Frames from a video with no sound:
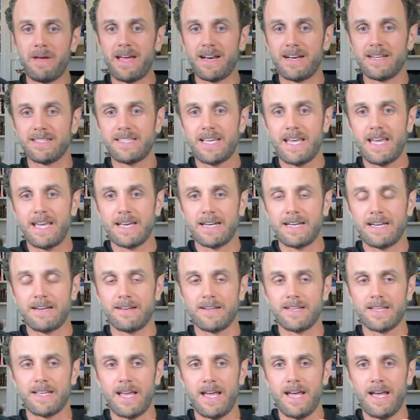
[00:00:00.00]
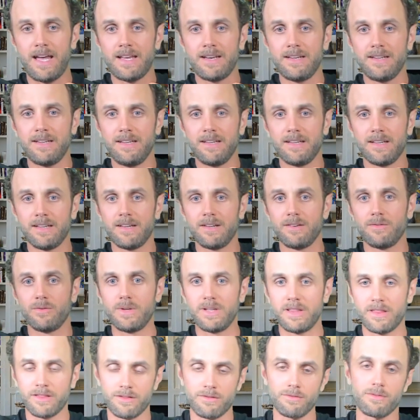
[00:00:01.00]
Amanda's hanging out on the end.
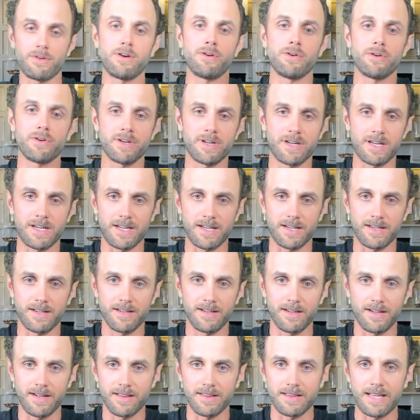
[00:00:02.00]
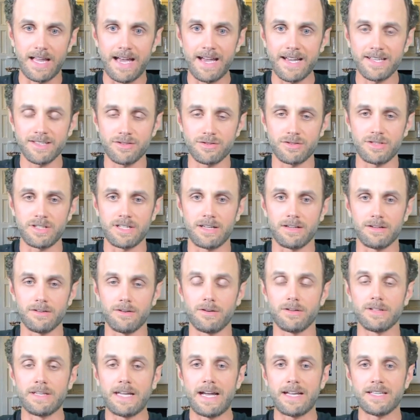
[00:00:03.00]
We throw her a line so she can
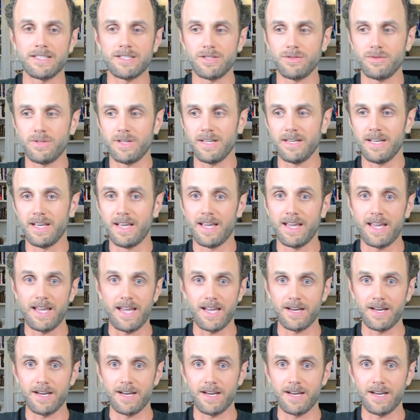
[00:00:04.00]
hold on to it,